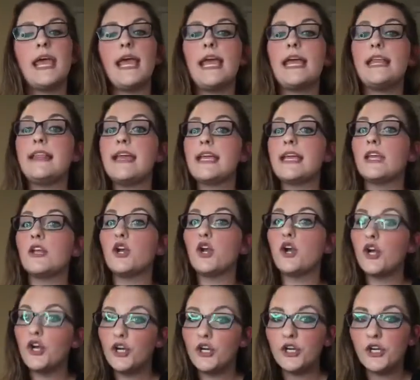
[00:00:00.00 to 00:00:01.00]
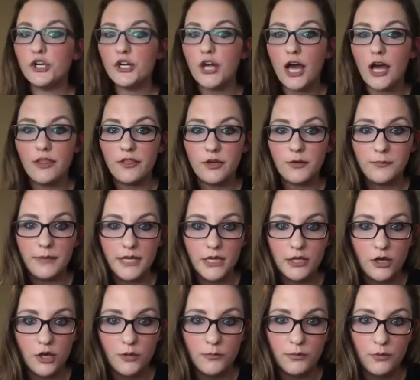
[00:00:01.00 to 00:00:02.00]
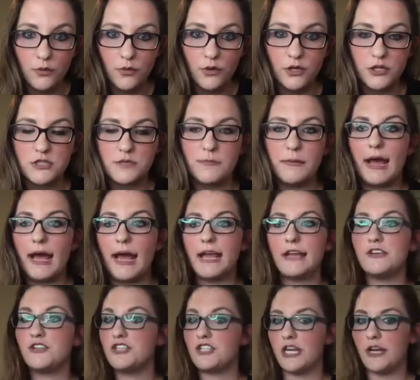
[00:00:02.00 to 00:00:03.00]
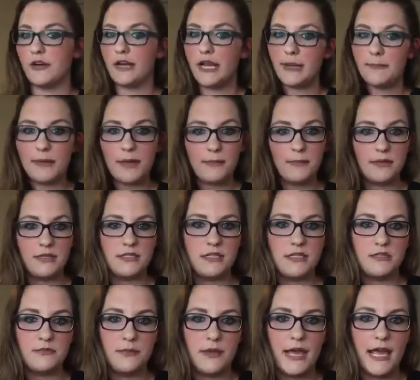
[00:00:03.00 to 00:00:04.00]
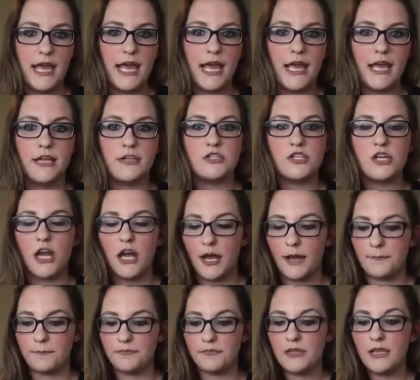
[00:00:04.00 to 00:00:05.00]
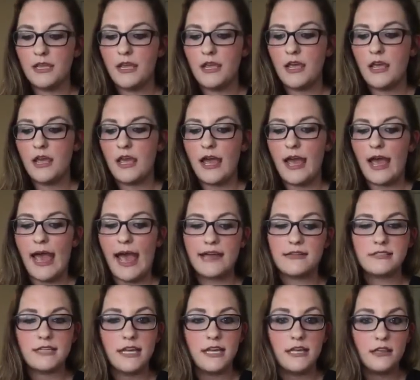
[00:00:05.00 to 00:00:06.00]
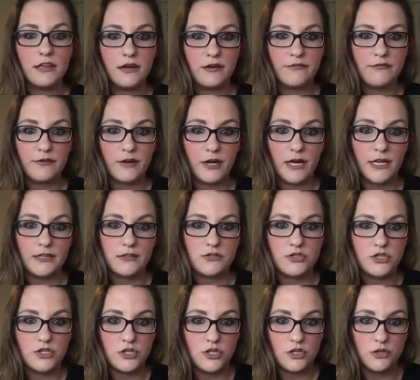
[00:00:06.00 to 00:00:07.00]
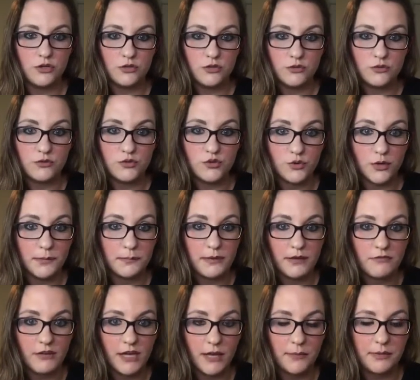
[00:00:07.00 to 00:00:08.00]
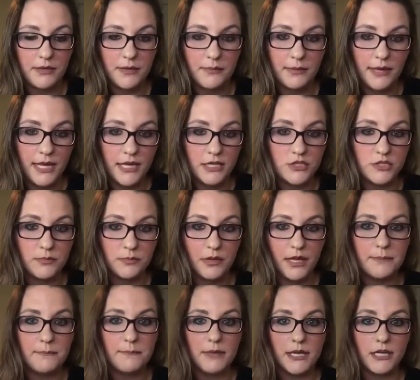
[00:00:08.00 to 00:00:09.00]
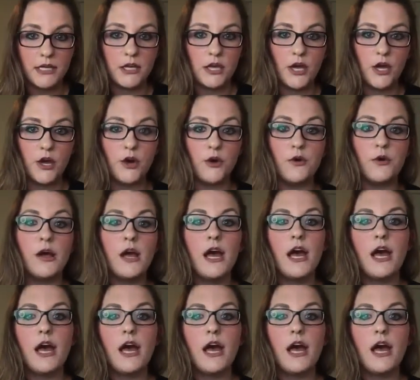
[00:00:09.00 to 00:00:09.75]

and they can earn other bingo boards by sharing my business page, asking their friends to join my VIP page to play bingo,